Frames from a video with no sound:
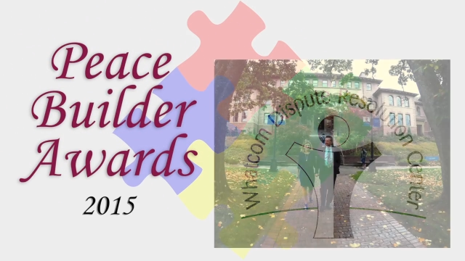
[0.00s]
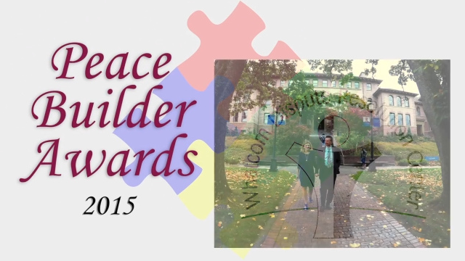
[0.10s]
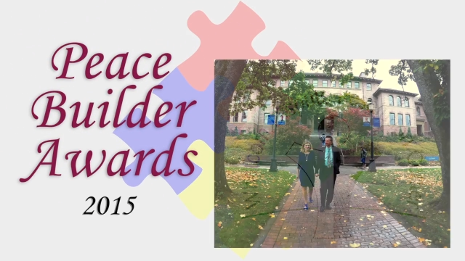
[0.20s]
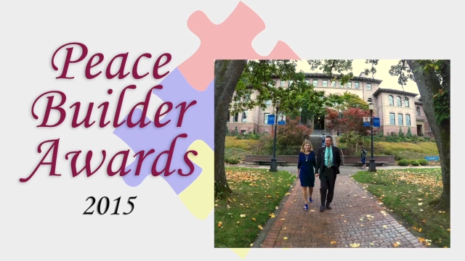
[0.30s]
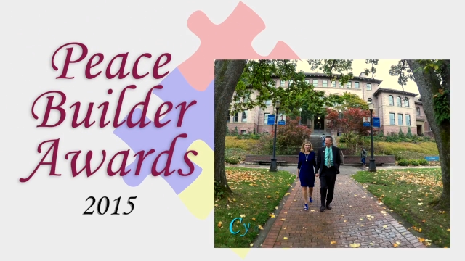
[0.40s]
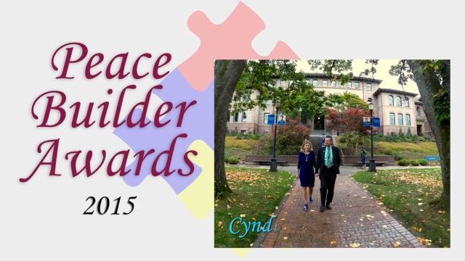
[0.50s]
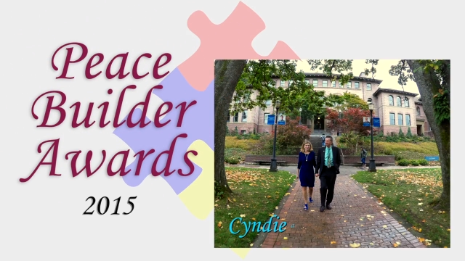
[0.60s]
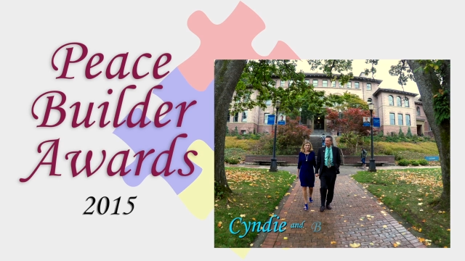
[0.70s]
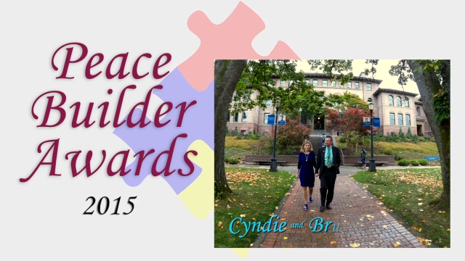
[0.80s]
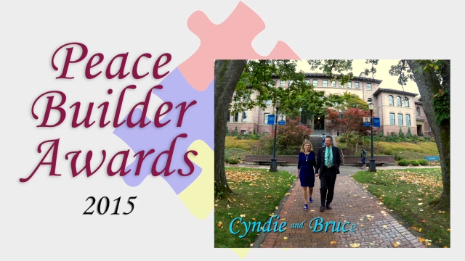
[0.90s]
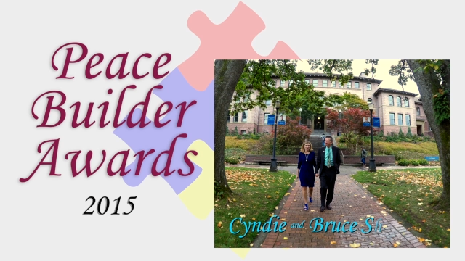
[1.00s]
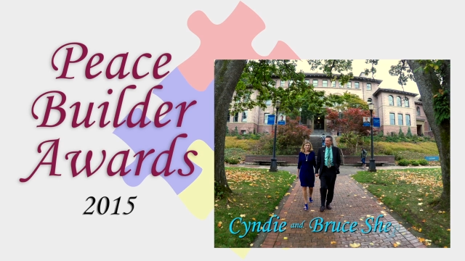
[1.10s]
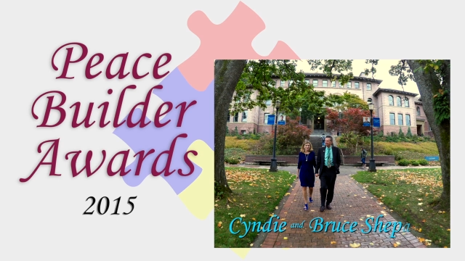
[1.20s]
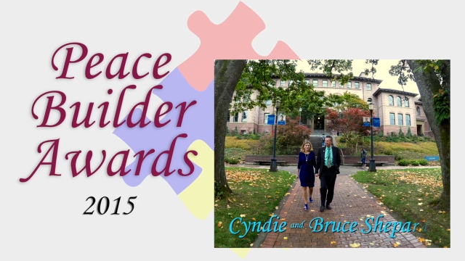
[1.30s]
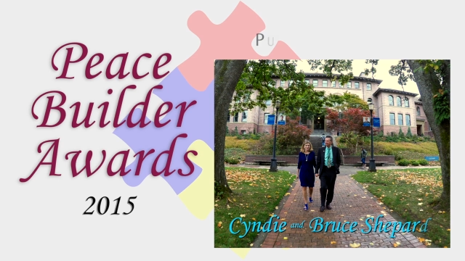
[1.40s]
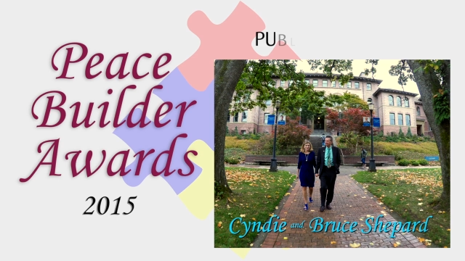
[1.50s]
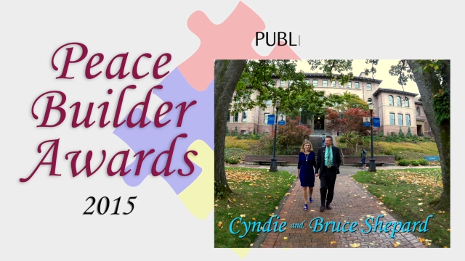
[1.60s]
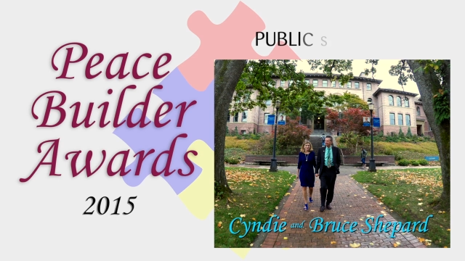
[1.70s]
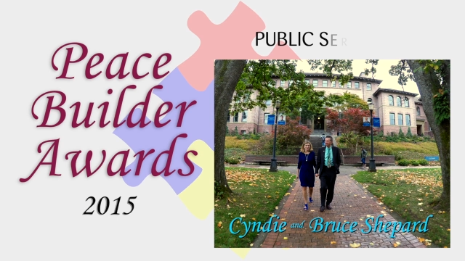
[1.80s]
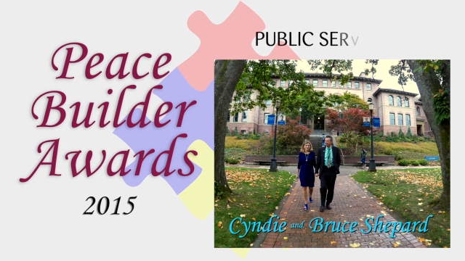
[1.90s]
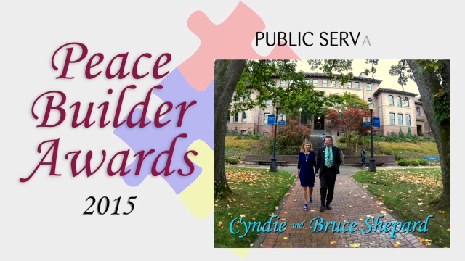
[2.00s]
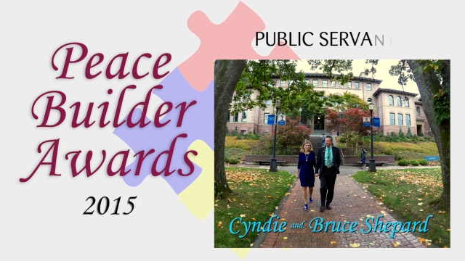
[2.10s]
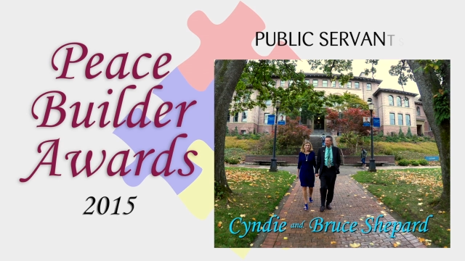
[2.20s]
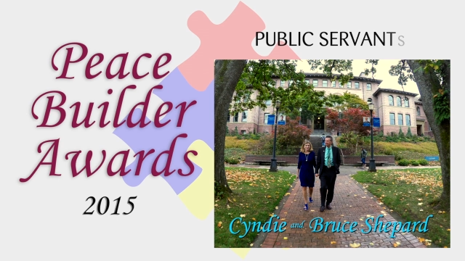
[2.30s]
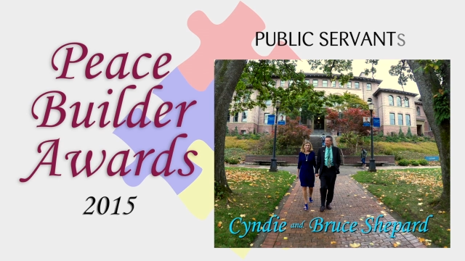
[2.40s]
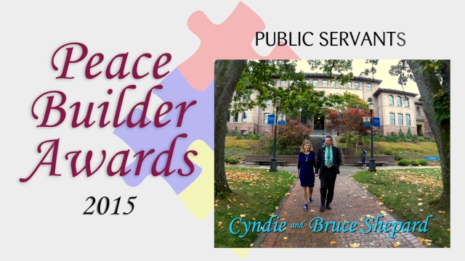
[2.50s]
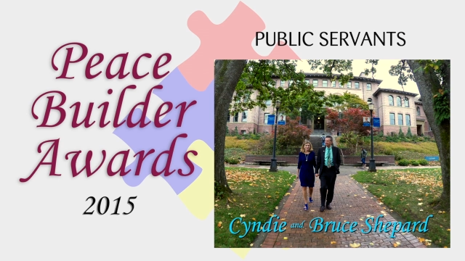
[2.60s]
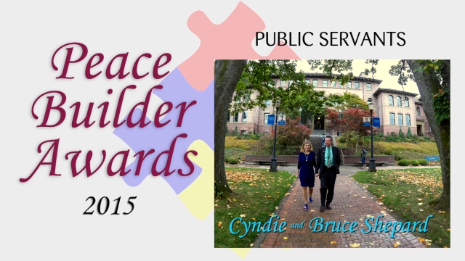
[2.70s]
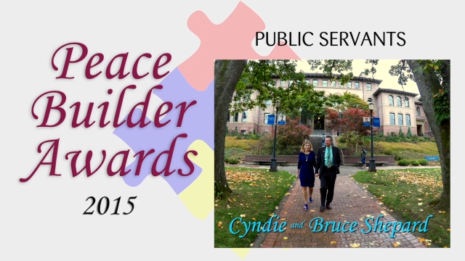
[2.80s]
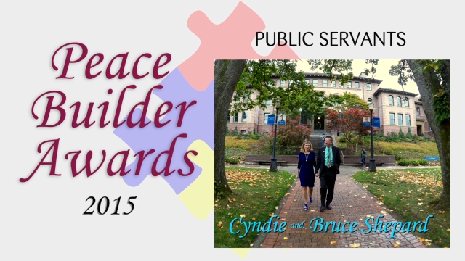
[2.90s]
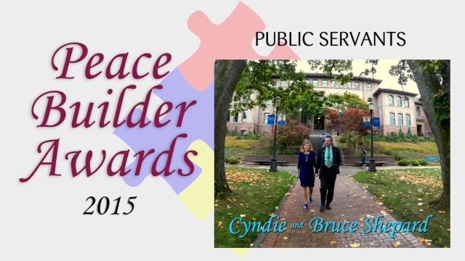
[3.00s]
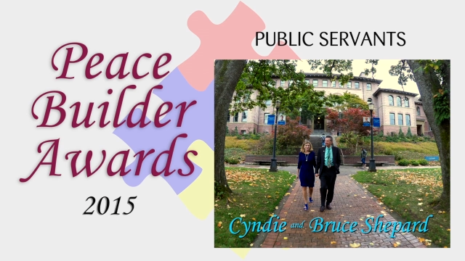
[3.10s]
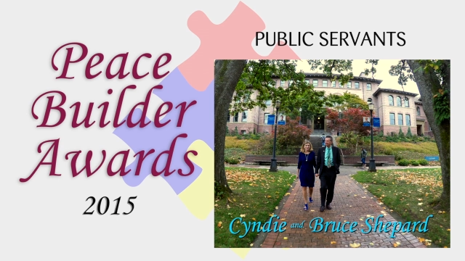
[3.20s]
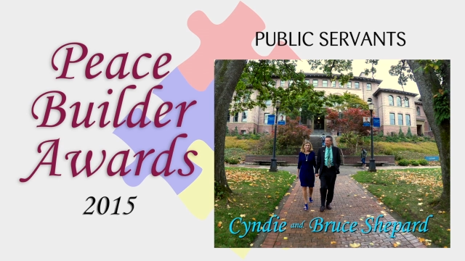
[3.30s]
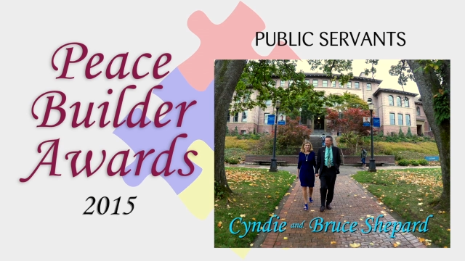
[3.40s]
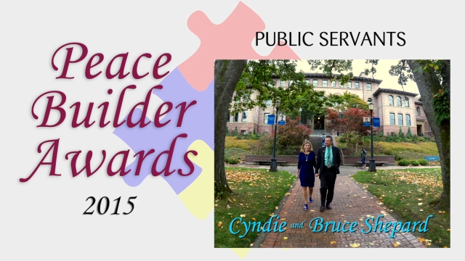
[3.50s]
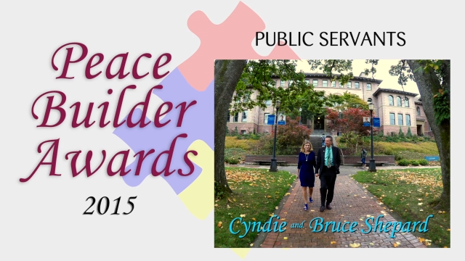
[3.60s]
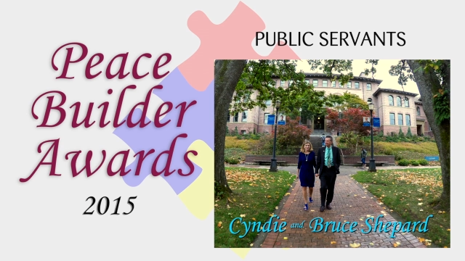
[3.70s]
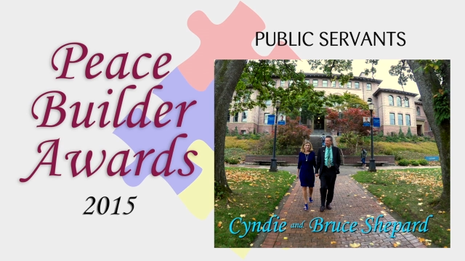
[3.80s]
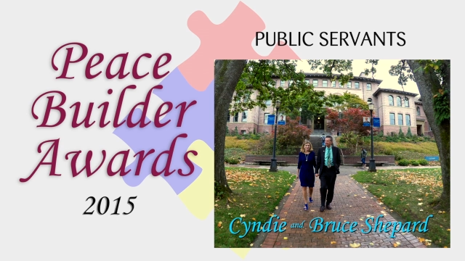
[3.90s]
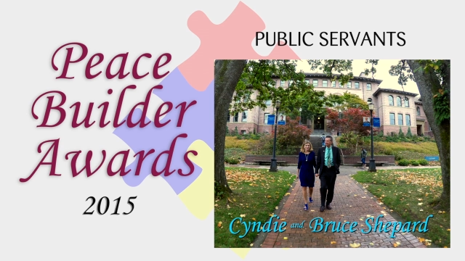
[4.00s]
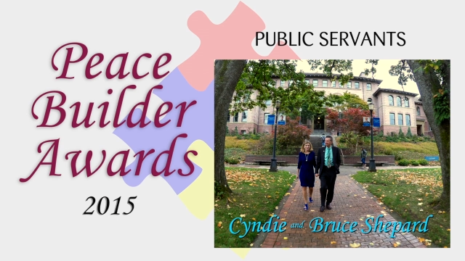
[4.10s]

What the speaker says: No face is visible, so there are no lips to read.